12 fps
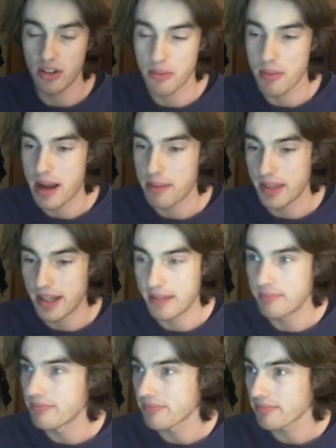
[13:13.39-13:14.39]
of the map there.
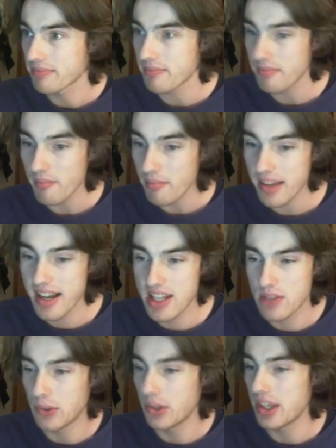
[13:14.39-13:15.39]

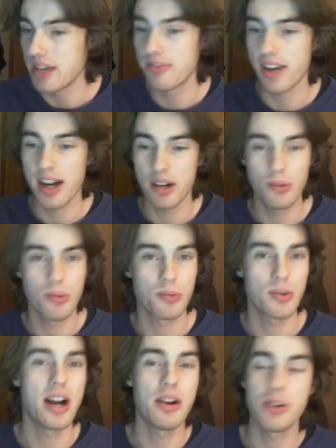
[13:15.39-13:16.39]
As for the final
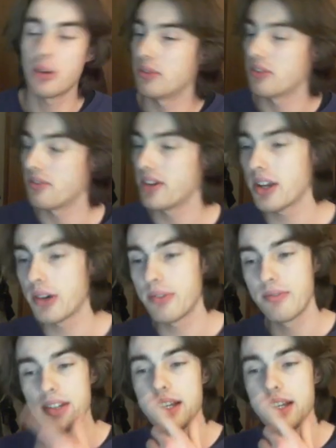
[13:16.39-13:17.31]
round of the video,